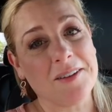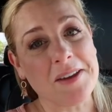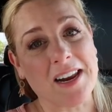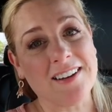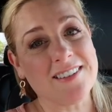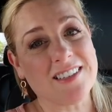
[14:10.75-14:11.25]
I'm
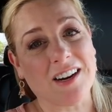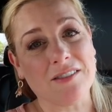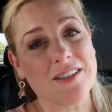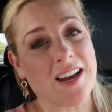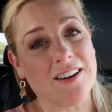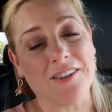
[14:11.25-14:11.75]
getting
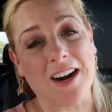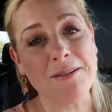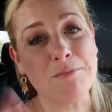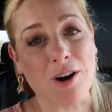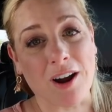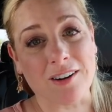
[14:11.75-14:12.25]
stuff done,
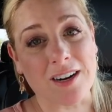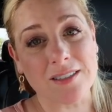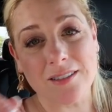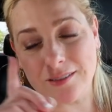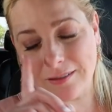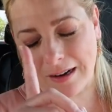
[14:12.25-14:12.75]
right? Progress.